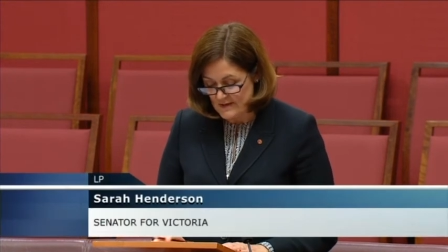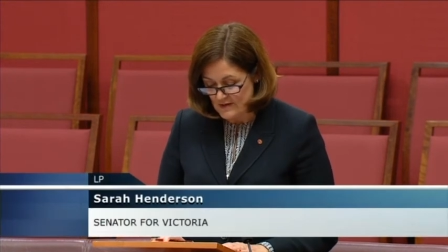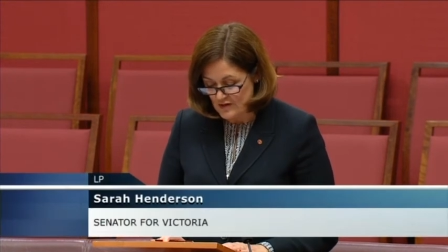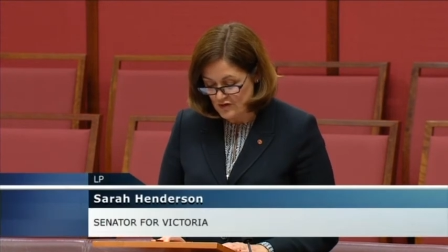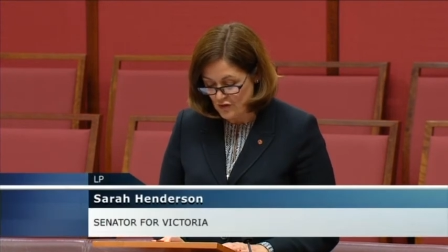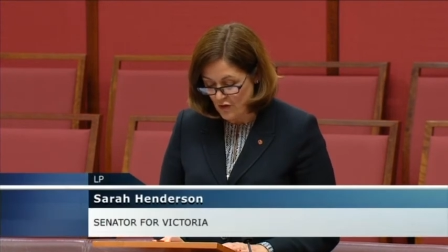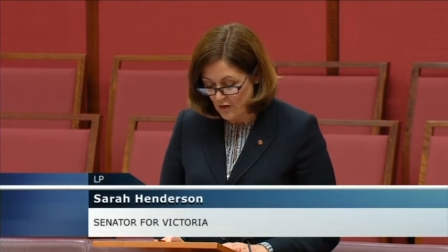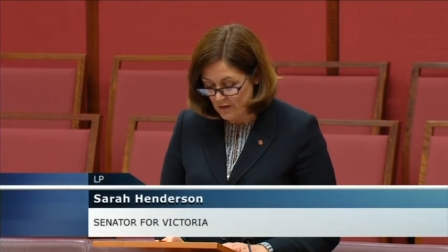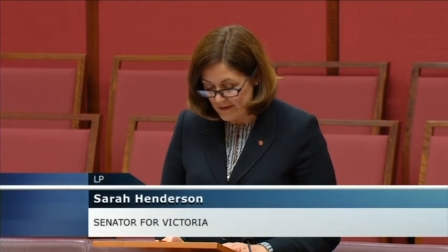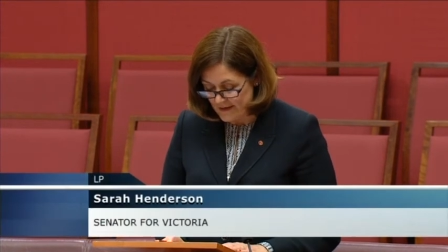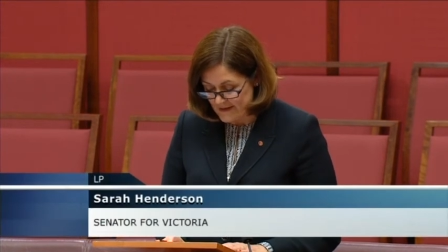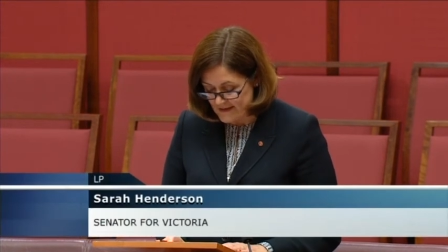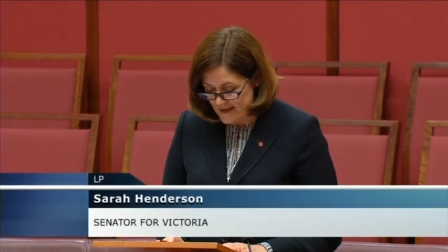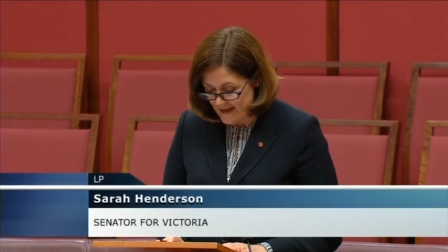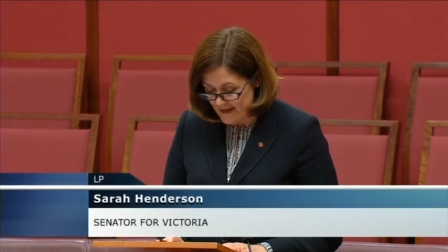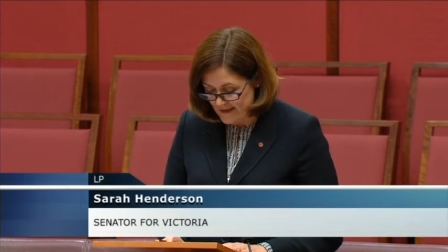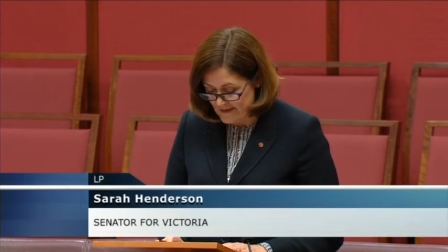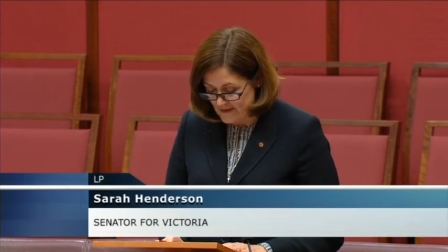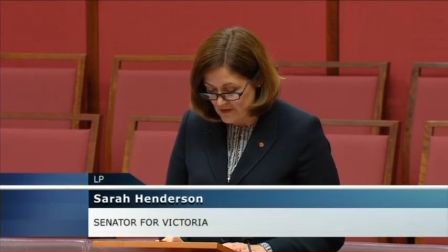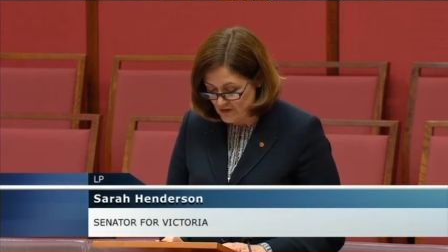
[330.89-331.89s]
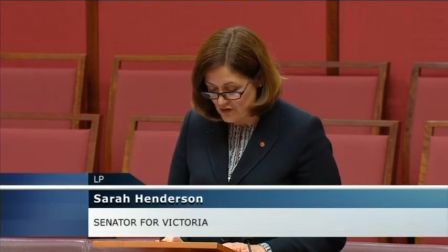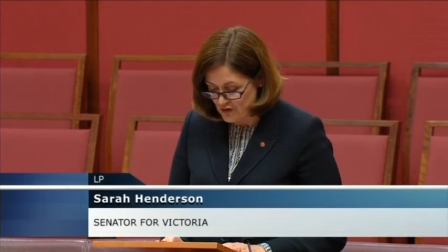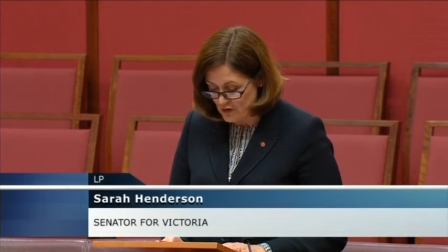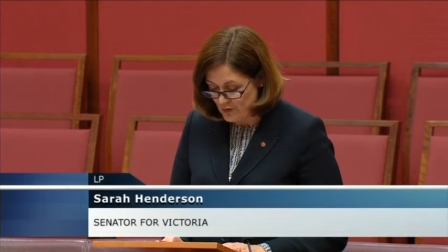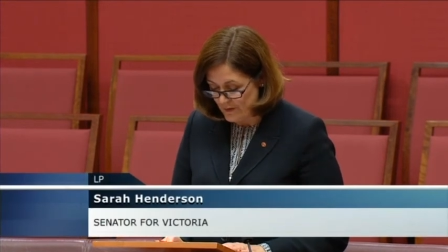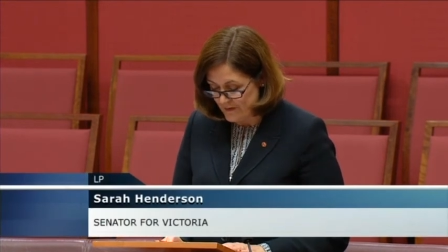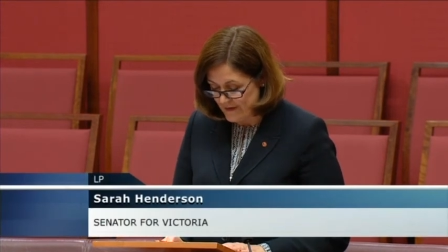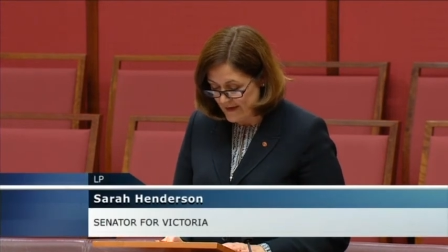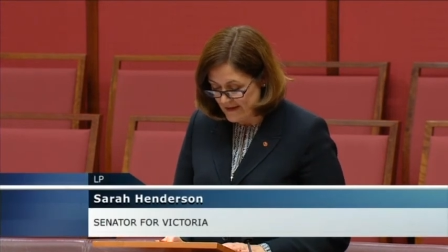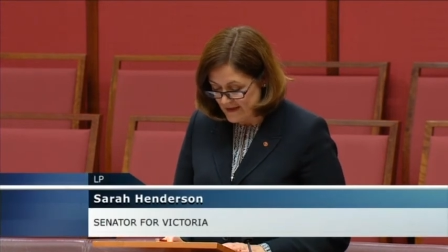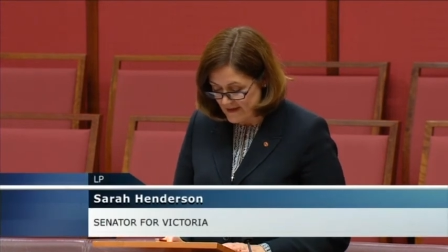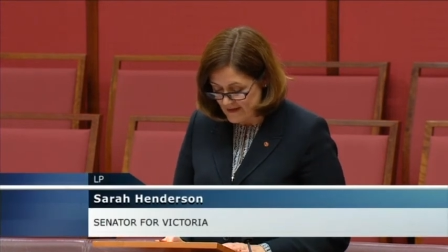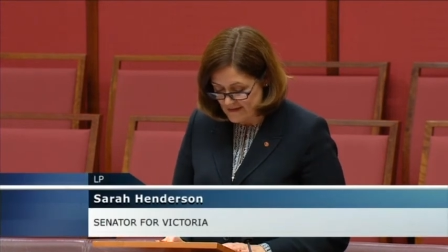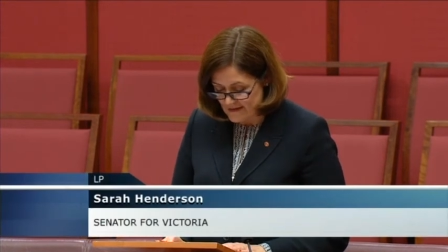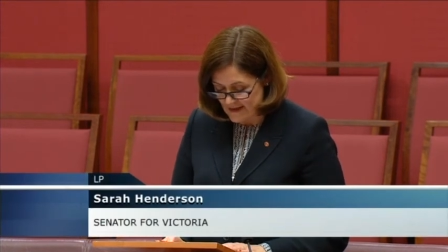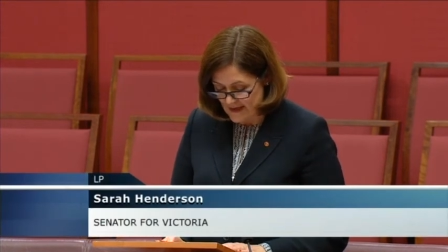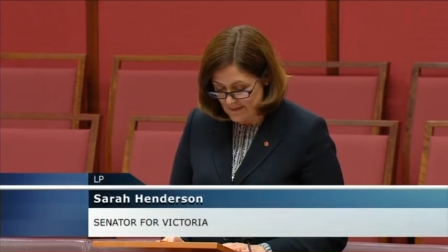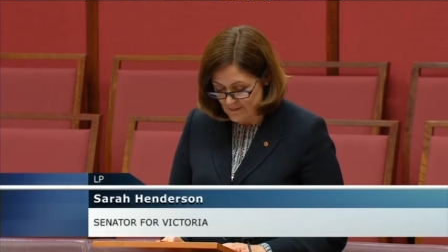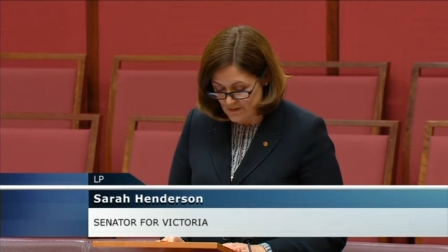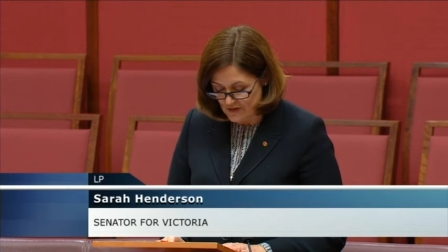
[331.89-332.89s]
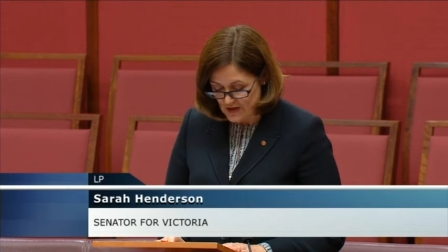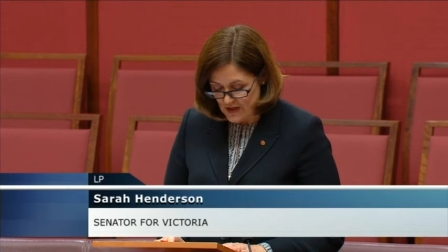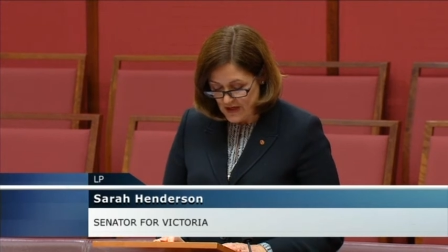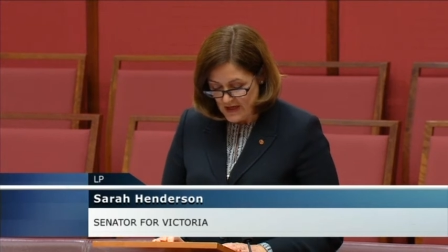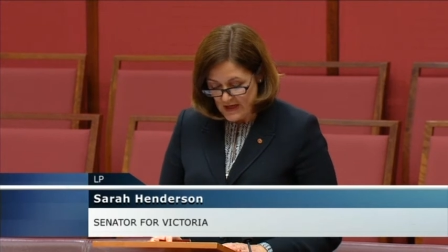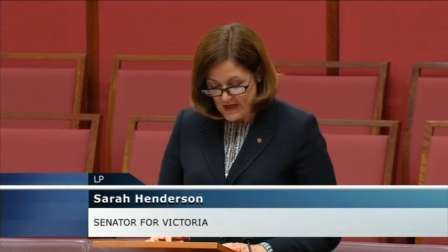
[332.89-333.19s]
strongly takes issue with any attempt